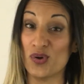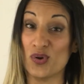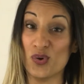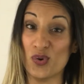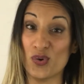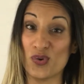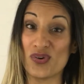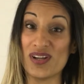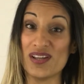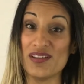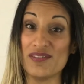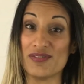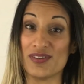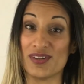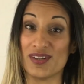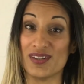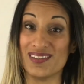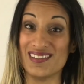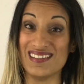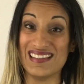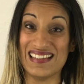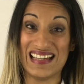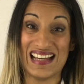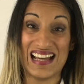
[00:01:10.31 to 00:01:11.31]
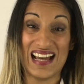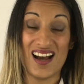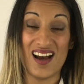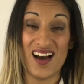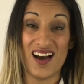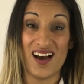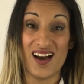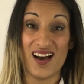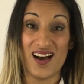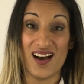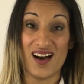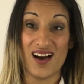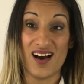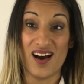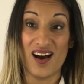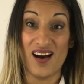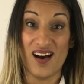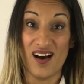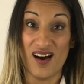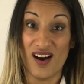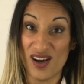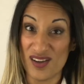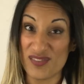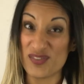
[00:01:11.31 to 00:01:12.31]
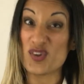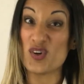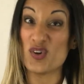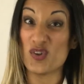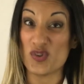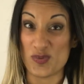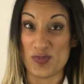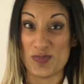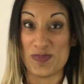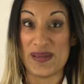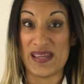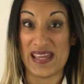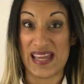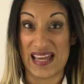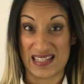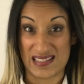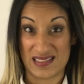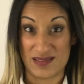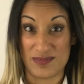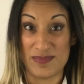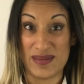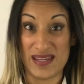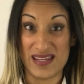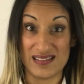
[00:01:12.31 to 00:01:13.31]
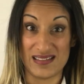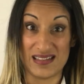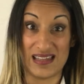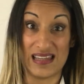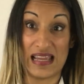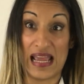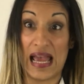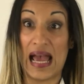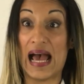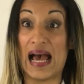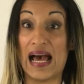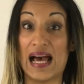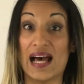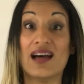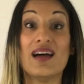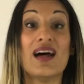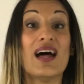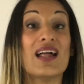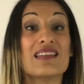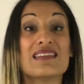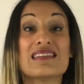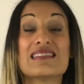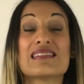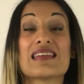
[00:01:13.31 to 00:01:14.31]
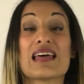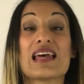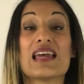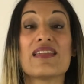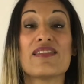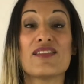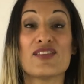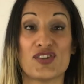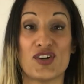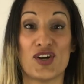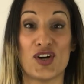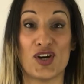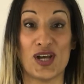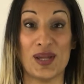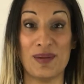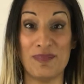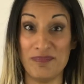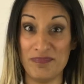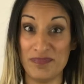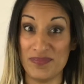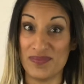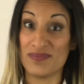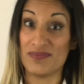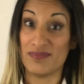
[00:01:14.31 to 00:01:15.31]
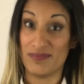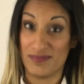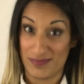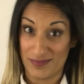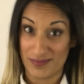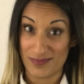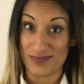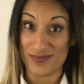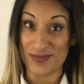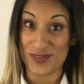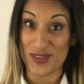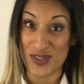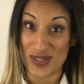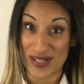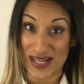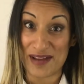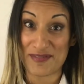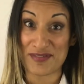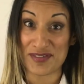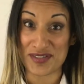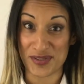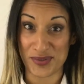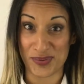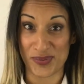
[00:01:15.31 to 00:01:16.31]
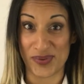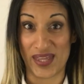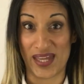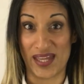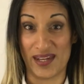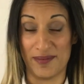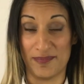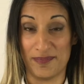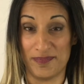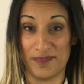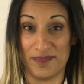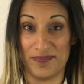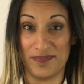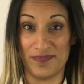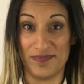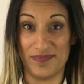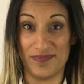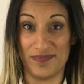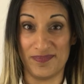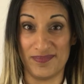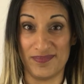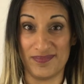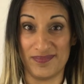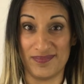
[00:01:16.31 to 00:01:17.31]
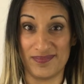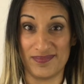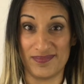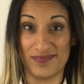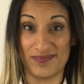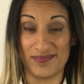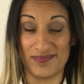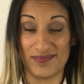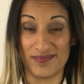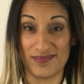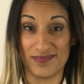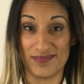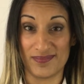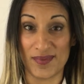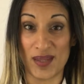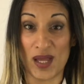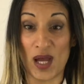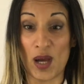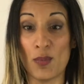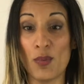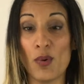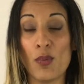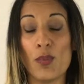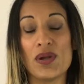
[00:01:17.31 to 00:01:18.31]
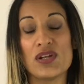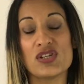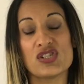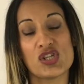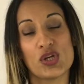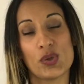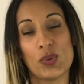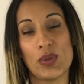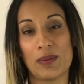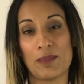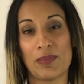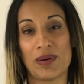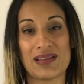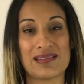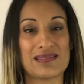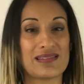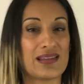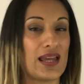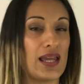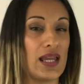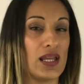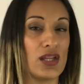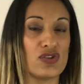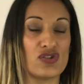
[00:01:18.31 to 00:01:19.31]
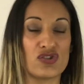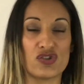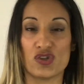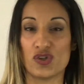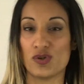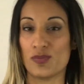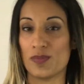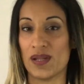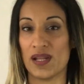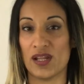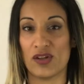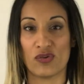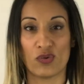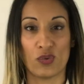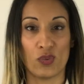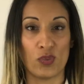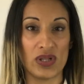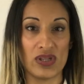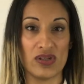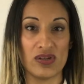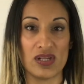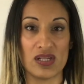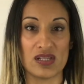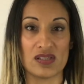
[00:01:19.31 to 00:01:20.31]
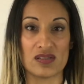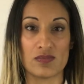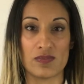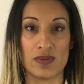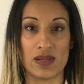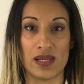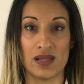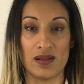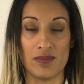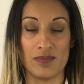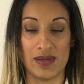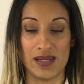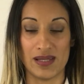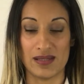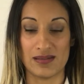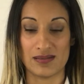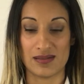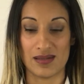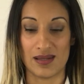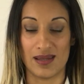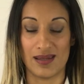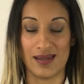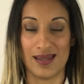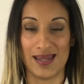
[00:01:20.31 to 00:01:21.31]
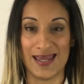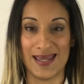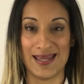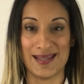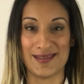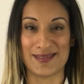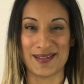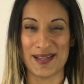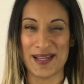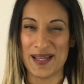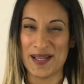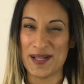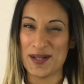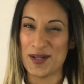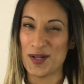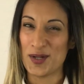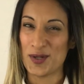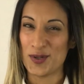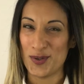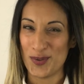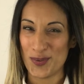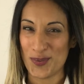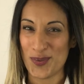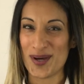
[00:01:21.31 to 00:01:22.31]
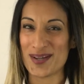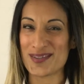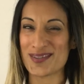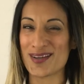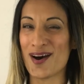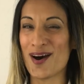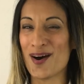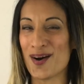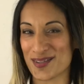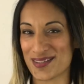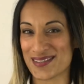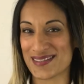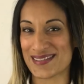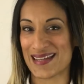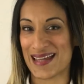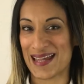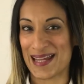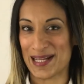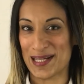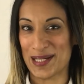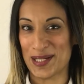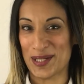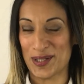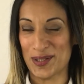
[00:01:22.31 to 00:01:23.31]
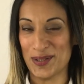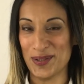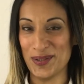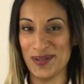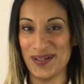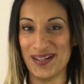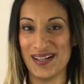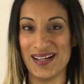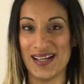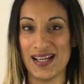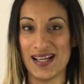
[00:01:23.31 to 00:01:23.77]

or even, I've got to be at a meeting at, and say the time, you can have until then. And what we're doing by saying 2 minutes or when you need to be in a meeting is not quite as hard as saying no,